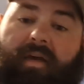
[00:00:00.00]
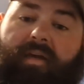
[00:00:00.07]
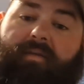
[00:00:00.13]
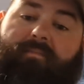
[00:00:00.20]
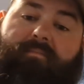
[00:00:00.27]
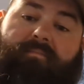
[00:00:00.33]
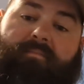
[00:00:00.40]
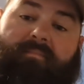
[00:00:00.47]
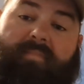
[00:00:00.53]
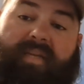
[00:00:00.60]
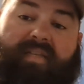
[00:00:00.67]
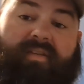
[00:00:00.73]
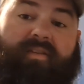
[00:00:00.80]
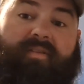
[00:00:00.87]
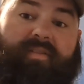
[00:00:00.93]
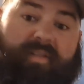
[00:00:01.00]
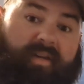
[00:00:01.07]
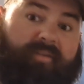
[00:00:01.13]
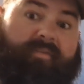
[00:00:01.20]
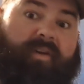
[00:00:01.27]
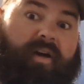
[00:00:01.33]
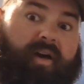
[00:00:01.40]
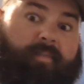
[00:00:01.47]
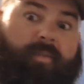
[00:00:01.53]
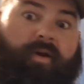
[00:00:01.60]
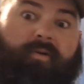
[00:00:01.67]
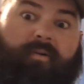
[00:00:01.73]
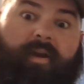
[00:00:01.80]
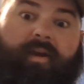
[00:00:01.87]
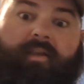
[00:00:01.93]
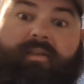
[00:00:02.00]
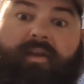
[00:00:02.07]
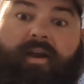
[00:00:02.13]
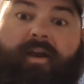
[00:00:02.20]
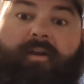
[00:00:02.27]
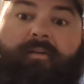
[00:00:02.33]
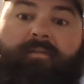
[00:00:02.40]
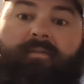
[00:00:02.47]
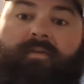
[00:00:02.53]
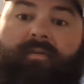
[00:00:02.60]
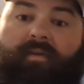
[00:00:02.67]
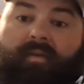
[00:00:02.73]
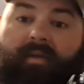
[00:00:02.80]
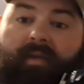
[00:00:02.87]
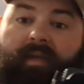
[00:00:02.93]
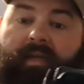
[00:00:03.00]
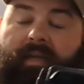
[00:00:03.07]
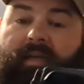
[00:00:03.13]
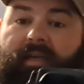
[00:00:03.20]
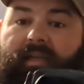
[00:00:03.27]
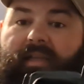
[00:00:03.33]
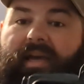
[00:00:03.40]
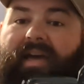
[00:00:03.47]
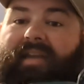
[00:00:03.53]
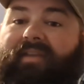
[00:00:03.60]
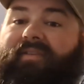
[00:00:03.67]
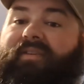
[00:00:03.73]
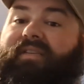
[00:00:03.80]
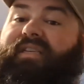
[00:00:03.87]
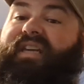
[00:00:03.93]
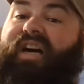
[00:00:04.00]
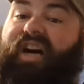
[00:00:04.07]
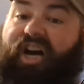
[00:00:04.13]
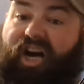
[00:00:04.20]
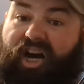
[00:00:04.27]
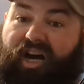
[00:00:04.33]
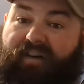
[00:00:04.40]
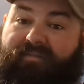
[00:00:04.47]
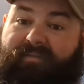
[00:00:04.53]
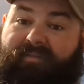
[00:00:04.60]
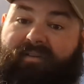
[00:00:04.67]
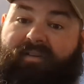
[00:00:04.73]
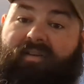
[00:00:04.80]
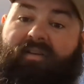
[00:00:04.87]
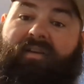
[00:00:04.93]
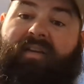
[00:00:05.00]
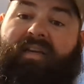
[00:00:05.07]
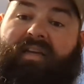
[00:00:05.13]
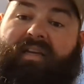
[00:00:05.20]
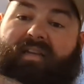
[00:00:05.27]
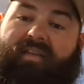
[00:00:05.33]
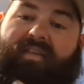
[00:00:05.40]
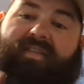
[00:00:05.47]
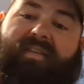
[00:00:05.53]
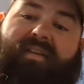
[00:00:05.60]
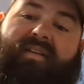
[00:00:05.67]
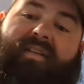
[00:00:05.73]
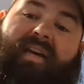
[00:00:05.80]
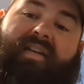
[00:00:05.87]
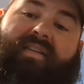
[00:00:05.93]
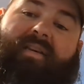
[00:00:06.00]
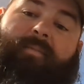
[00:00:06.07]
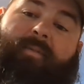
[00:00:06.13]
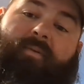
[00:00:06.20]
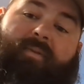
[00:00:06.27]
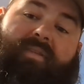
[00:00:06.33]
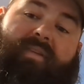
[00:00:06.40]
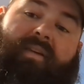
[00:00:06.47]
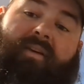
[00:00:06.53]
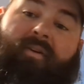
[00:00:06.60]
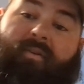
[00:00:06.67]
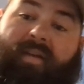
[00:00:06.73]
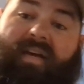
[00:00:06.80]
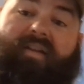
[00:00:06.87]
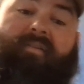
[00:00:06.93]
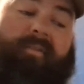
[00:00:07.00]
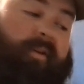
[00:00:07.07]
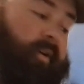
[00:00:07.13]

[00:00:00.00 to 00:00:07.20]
Like that's a tough combo right there. That is tough. This looks like something you would see going down the